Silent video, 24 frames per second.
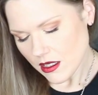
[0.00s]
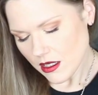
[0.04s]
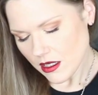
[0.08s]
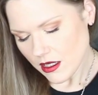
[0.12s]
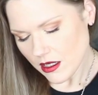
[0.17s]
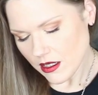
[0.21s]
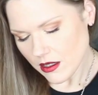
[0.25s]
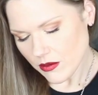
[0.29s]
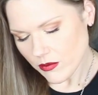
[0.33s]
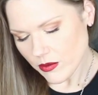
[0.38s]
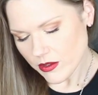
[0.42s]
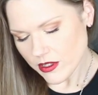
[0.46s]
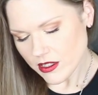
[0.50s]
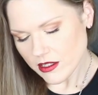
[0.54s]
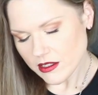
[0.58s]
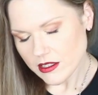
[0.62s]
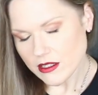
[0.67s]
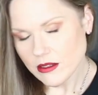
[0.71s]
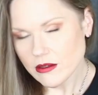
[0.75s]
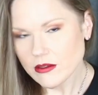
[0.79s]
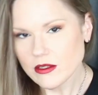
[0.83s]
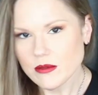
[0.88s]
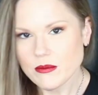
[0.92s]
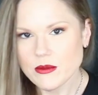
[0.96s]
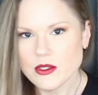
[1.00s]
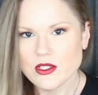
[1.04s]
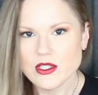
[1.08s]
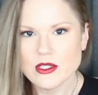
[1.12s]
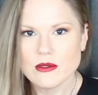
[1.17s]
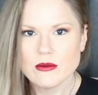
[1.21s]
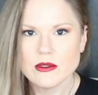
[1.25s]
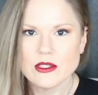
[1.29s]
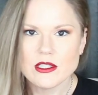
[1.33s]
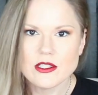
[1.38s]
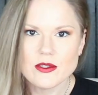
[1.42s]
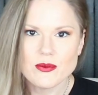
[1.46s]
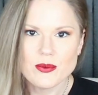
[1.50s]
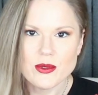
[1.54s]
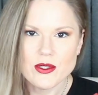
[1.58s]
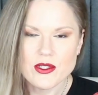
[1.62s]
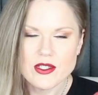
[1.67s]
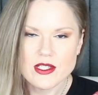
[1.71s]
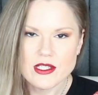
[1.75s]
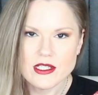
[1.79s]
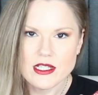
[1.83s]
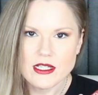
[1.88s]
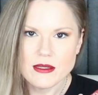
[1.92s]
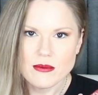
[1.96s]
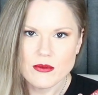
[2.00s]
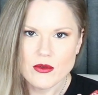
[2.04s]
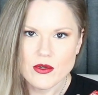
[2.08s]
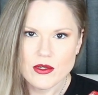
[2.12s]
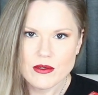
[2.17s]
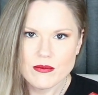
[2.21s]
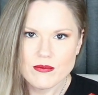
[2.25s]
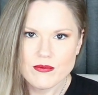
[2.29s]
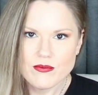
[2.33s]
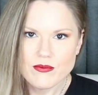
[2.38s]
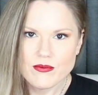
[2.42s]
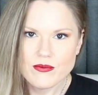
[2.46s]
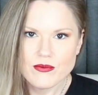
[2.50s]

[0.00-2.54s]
We're not hearing the music with this person anymore.